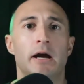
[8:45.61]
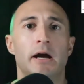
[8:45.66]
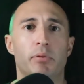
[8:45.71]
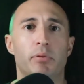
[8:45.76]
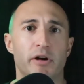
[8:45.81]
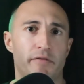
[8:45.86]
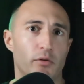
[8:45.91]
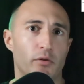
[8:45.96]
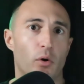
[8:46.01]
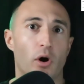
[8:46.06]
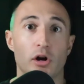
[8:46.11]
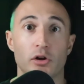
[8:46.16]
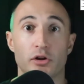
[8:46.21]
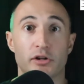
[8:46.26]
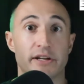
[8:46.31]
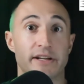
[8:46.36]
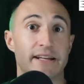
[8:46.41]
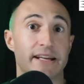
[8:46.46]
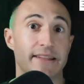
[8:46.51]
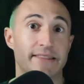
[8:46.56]
But if you are
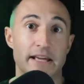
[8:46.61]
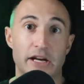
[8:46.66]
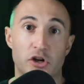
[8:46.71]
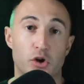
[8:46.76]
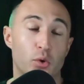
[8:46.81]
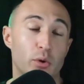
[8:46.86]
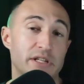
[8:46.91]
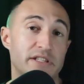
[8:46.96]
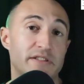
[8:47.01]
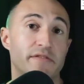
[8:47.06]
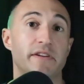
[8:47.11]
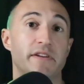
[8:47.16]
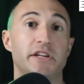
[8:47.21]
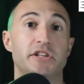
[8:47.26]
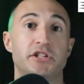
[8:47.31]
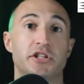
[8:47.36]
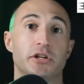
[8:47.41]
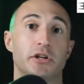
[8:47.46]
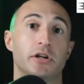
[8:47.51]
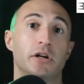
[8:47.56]
looking to get that quiz
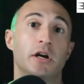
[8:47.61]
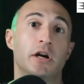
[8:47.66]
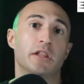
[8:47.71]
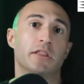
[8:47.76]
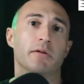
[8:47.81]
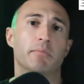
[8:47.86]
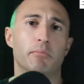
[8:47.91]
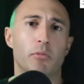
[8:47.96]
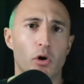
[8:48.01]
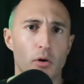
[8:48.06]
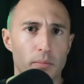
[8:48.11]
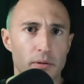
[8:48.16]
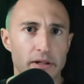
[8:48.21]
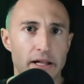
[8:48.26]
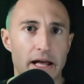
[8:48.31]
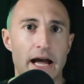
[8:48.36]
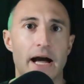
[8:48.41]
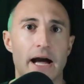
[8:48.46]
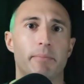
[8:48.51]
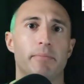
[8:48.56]
feature, the mobile
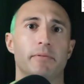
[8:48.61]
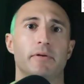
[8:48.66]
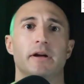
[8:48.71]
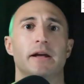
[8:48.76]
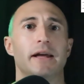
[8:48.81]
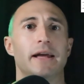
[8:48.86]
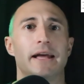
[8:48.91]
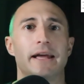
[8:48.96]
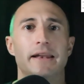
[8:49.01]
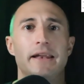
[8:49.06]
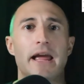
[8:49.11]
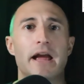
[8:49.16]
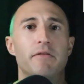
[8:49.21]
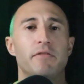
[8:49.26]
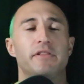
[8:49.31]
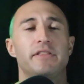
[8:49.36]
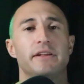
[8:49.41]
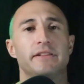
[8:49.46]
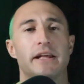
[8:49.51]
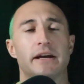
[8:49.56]
app, and
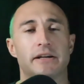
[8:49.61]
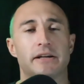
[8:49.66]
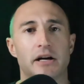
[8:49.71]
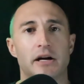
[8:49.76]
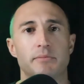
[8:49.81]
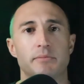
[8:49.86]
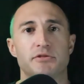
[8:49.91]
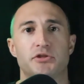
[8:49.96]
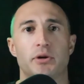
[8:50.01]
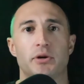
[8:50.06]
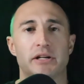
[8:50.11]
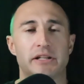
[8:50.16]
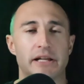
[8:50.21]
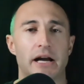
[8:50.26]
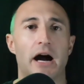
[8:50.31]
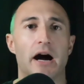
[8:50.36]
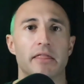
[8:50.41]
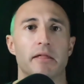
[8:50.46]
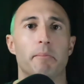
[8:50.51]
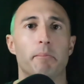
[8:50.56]
everything that comes directly
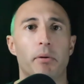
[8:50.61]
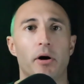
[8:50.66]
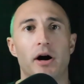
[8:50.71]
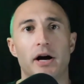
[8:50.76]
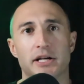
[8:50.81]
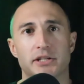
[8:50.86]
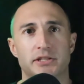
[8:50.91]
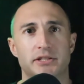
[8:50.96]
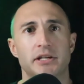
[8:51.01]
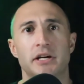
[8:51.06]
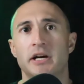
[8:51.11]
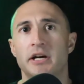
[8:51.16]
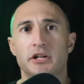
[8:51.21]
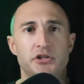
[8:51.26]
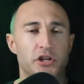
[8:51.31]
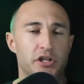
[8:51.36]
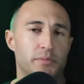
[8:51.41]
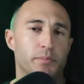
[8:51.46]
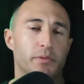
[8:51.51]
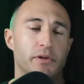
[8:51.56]
out of the box,
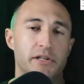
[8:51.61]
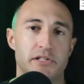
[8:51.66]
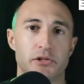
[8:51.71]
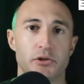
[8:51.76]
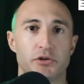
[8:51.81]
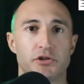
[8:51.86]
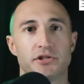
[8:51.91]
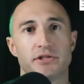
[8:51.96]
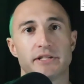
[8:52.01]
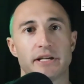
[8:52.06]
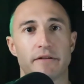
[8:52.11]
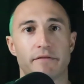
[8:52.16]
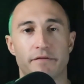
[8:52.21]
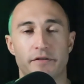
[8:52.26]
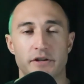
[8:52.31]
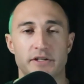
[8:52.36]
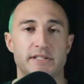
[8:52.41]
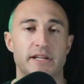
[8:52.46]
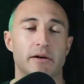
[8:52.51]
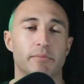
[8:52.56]
Just Play Solutions and
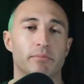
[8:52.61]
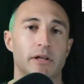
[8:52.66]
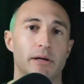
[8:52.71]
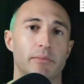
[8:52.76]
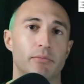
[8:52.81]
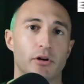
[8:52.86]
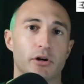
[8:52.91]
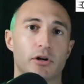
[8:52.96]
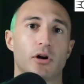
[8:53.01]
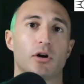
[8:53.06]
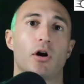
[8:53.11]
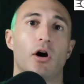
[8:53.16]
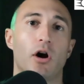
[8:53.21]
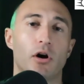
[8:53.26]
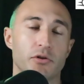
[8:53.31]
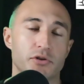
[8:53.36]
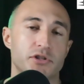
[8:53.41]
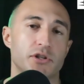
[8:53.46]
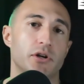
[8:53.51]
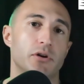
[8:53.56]
First Down Playbook are
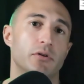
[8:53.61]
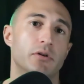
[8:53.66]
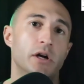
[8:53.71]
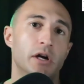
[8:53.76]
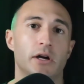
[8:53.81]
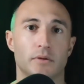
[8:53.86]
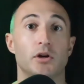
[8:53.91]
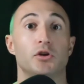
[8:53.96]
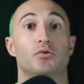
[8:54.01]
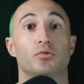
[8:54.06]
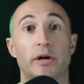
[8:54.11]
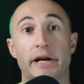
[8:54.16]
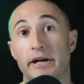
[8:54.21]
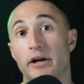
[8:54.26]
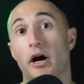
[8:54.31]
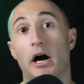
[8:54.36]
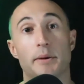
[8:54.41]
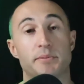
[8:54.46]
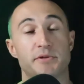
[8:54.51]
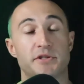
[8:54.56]
also great
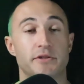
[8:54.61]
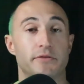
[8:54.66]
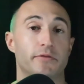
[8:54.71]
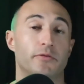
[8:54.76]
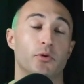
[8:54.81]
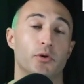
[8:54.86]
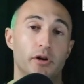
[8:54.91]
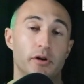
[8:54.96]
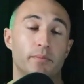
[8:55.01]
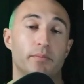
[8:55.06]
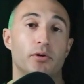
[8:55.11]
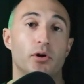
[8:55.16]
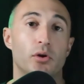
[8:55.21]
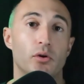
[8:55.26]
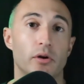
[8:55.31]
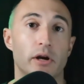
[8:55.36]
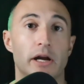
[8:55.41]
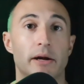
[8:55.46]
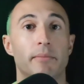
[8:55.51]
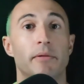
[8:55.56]
options for your
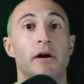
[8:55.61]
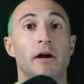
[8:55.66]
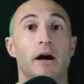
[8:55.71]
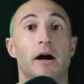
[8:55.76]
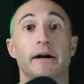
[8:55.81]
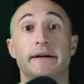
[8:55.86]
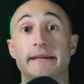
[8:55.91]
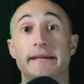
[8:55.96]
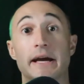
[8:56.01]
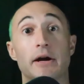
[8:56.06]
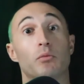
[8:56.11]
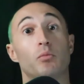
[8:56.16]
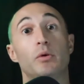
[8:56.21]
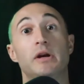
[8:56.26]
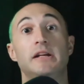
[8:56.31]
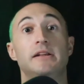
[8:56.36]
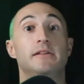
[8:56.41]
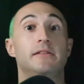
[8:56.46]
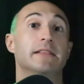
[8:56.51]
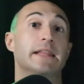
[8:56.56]
program. Again,
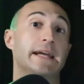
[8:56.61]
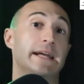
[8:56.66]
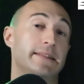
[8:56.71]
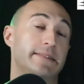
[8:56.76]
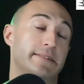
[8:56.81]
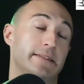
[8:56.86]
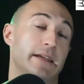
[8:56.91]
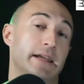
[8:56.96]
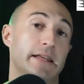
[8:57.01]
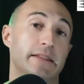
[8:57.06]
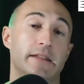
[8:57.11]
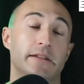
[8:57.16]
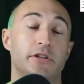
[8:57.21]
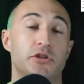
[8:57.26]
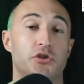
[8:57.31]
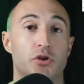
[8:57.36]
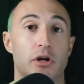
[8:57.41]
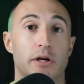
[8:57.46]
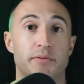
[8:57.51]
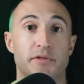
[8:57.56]
we linked in the
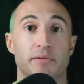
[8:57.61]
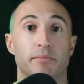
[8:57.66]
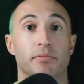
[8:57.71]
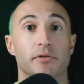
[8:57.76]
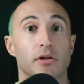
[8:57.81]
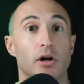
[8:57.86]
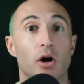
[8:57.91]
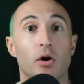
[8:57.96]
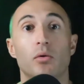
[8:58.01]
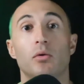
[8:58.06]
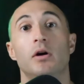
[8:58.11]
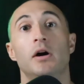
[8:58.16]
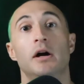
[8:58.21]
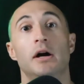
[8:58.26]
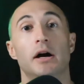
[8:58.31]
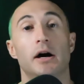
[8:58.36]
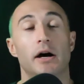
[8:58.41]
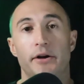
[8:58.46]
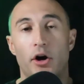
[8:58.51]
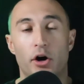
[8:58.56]
description below
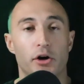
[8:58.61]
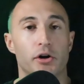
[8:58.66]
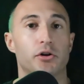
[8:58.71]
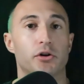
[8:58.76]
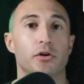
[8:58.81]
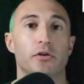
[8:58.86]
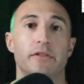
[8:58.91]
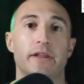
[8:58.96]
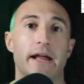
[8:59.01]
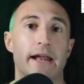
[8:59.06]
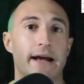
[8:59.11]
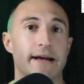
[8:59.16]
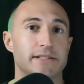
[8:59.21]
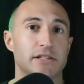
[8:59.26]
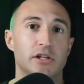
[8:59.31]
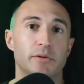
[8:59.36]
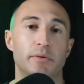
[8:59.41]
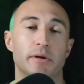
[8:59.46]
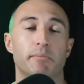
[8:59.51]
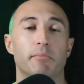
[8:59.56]
an article that has a
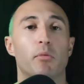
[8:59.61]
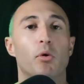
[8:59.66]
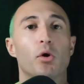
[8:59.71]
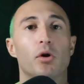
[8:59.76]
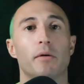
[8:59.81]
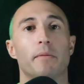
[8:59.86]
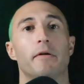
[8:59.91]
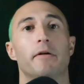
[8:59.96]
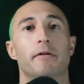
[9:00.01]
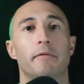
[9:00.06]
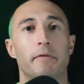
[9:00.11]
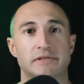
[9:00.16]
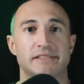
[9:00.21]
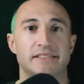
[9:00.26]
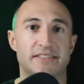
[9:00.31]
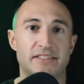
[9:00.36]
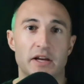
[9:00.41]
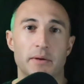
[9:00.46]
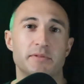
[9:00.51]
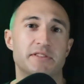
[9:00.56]
little bit more
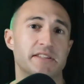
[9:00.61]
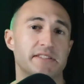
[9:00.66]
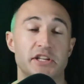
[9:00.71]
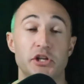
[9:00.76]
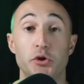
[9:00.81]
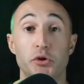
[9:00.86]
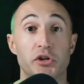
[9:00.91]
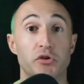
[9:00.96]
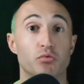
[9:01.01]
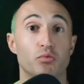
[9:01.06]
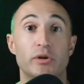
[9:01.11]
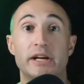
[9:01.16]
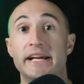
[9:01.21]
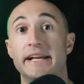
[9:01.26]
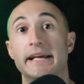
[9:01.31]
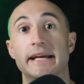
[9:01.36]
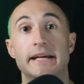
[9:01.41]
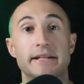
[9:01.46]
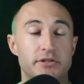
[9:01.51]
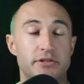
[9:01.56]
substance that you can
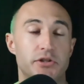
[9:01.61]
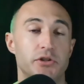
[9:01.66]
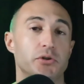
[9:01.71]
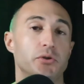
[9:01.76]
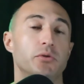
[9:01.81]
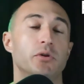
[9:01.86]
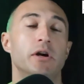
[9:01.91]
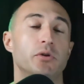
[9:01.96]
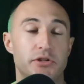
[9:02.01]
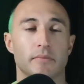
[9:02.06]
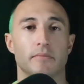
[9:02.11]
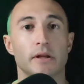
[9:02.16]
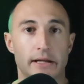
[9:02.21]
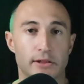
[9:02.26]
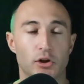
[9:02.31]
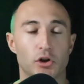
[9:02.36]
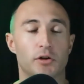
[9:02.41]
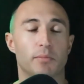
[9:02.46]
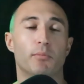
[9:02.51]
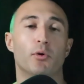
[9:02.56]
read into
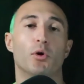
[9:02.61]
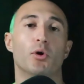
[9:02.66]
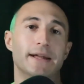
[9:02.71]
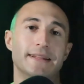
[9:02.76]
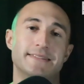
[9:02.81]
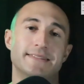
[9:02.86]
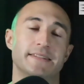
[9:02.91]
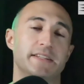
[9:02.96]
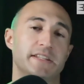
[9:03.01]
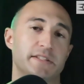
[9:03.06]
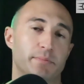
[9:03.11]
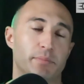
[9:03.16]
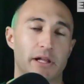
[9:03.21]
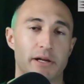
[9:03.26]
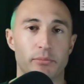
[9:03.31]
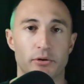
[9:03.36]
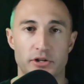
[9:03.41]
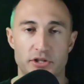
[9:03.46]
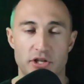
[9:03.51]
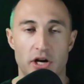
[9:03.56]
and look more into these playbook